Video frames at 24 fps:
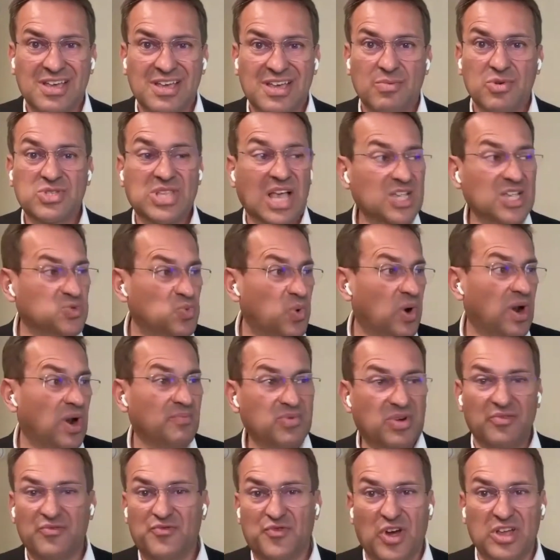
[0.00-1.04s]
Because that's when I'm
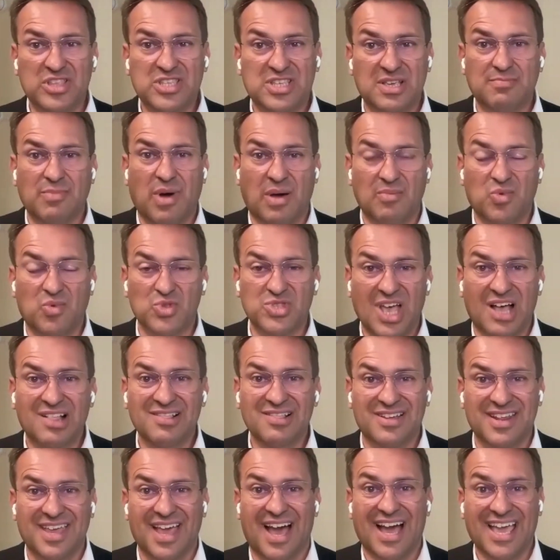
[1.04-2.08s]
confronting my
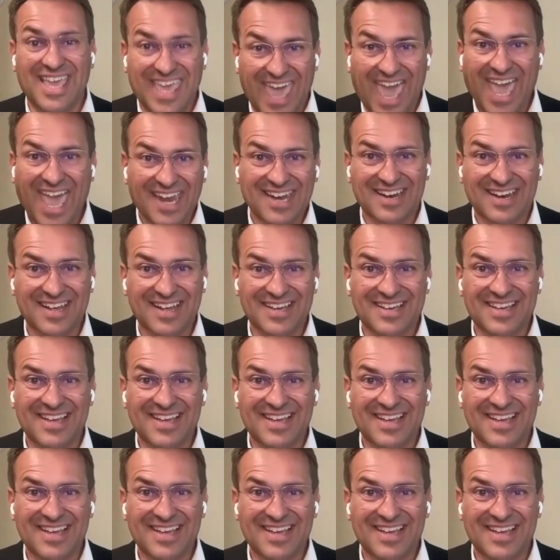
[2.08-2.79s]
mortality again.